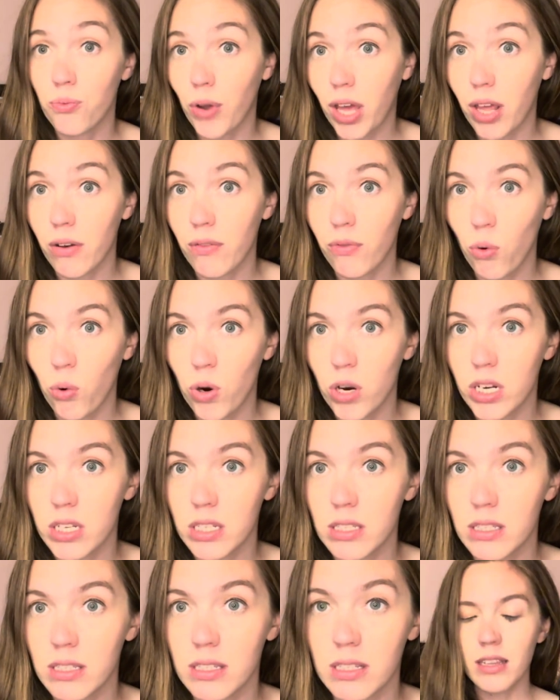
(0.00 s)

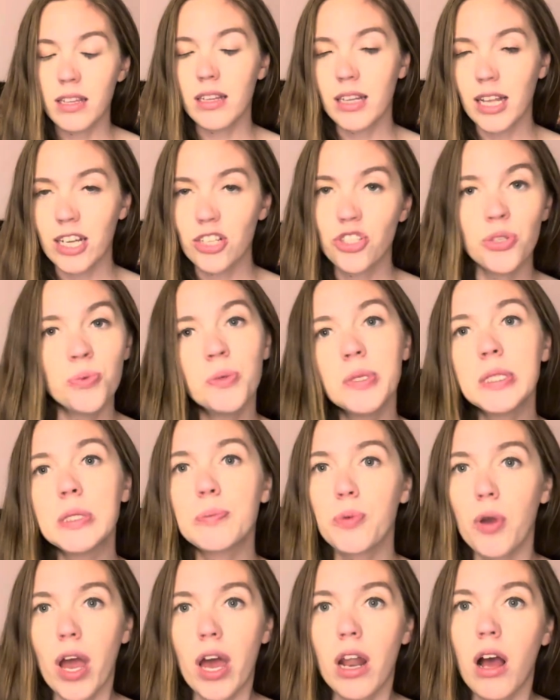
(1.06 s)
rainforest. The legend would
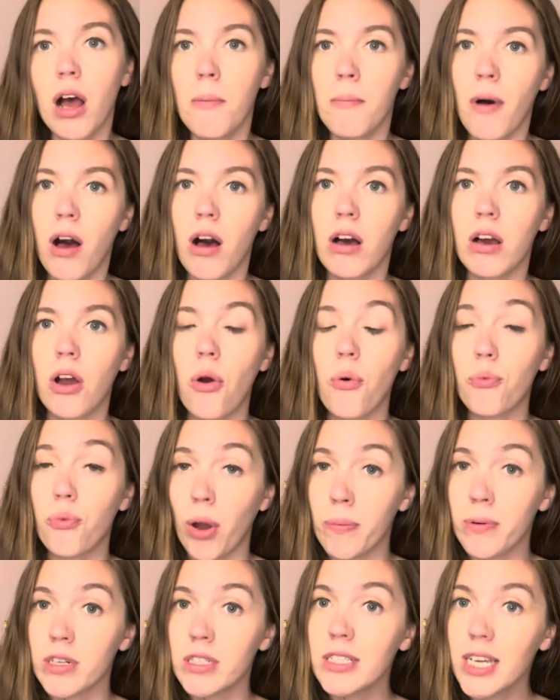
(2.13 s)
spread among
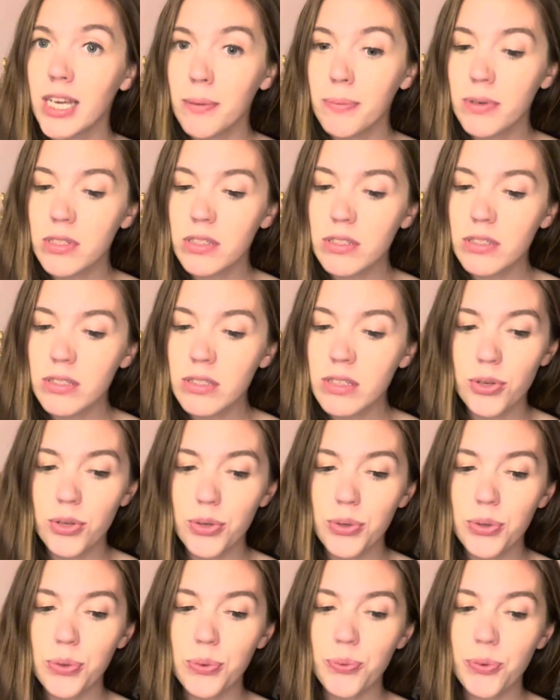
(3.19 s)
rubber tapers
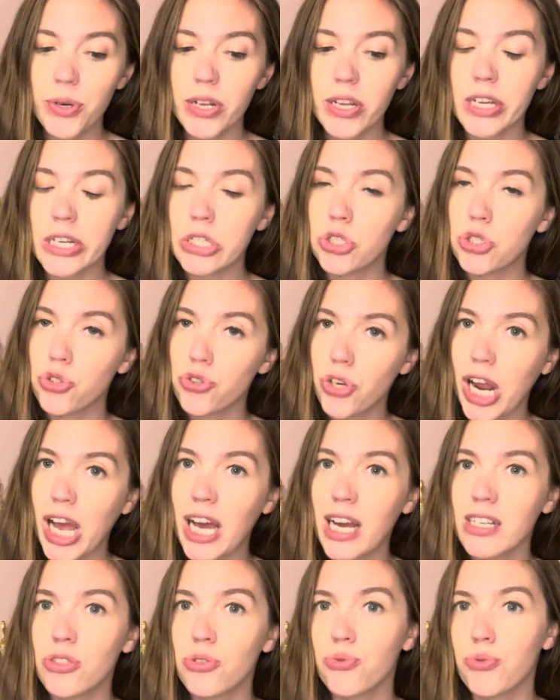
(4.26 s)
who would
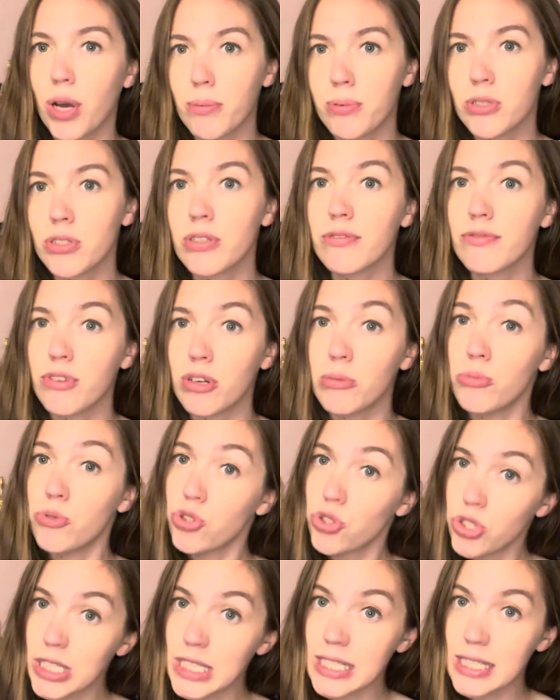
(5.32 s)
extract rubber from
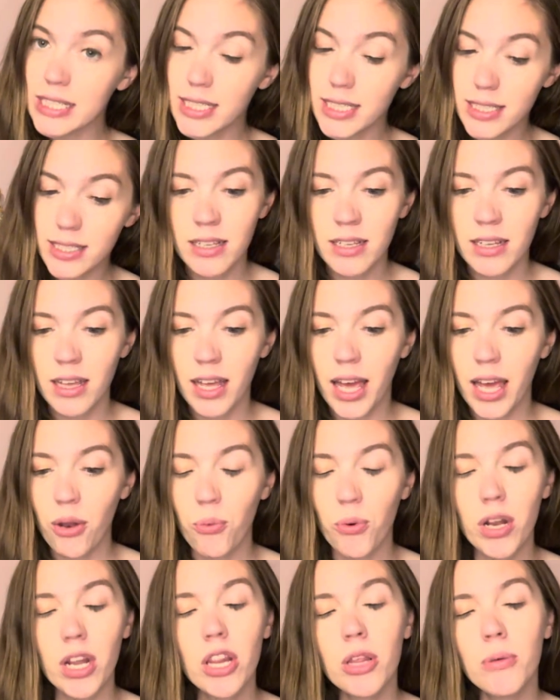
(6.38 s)
trees. And
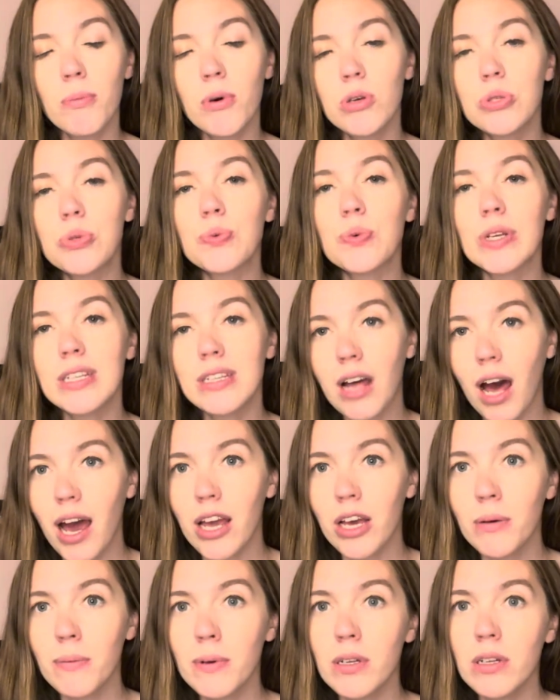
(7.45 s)
one of the most
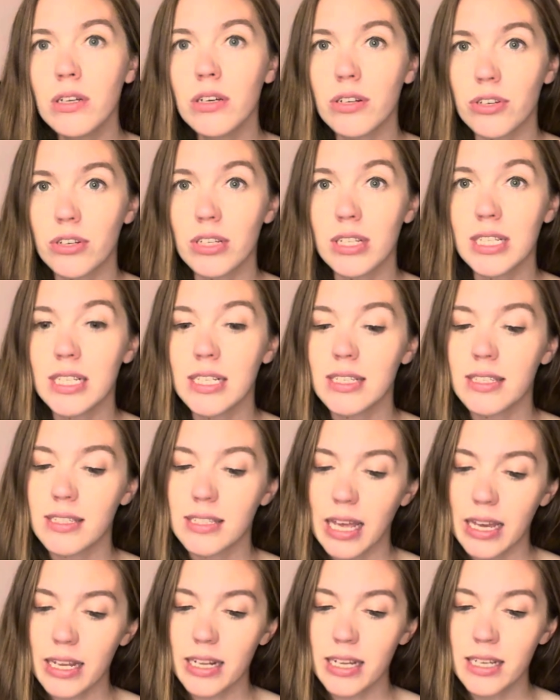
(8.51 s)
reliable early
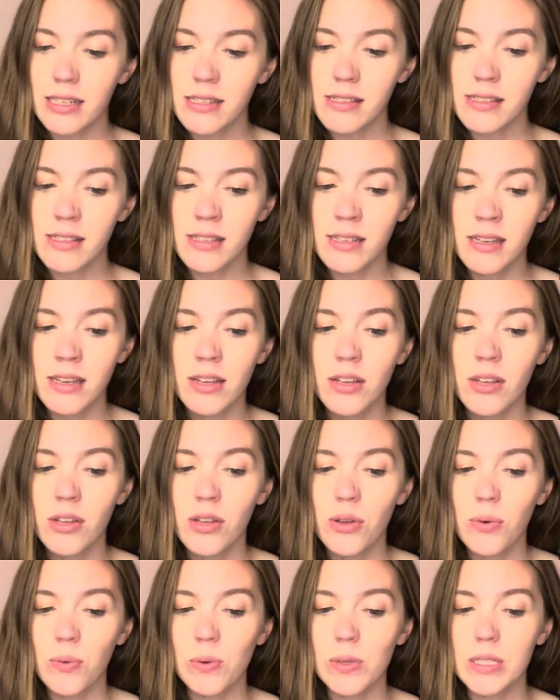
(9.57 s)
sightings
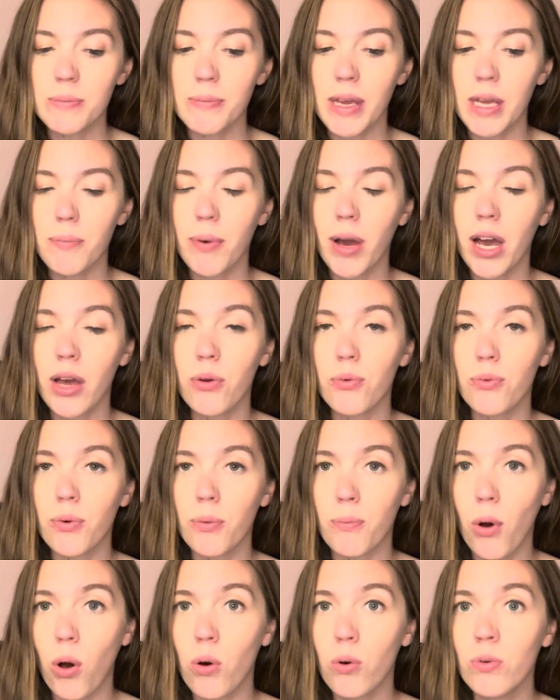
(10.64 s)
was made by
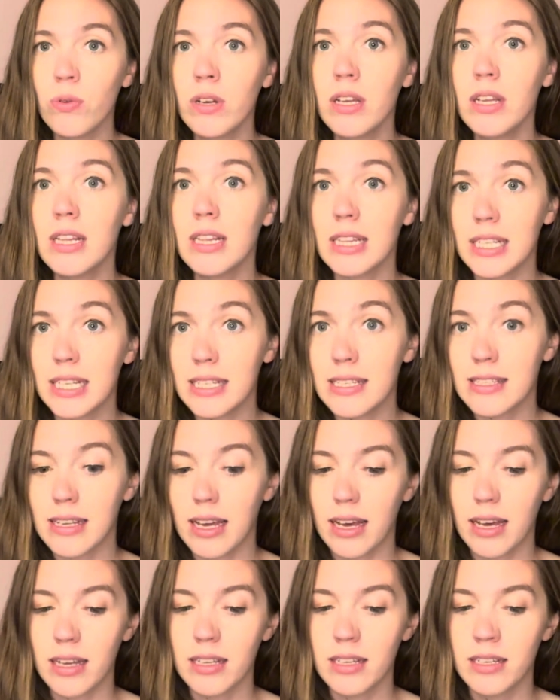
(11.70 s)
Ramon
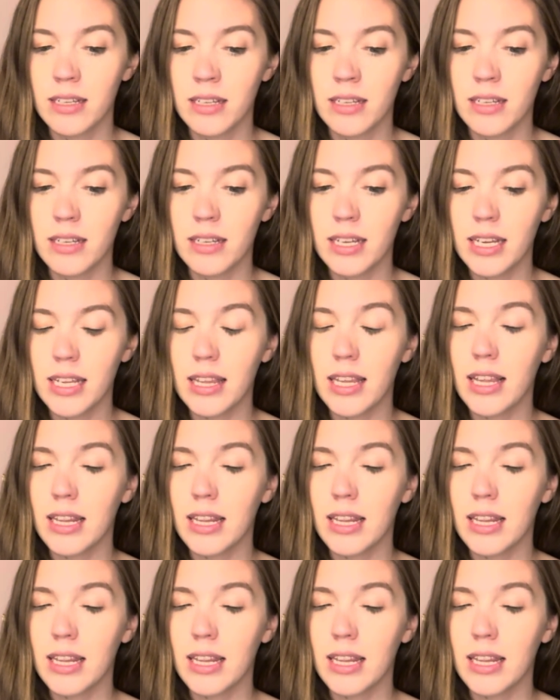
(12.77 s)
Lisa in the